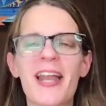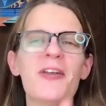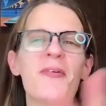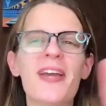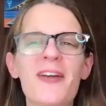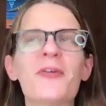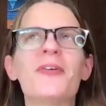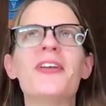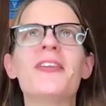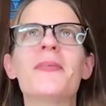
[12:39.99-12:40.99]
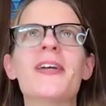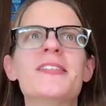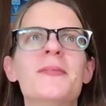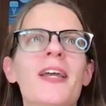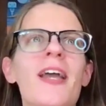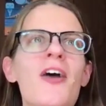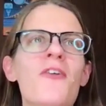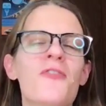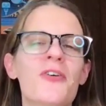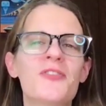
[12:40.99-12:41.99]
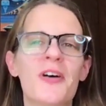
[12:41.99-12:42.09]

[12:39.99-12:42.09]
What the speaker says: I know early in the pandemic, folks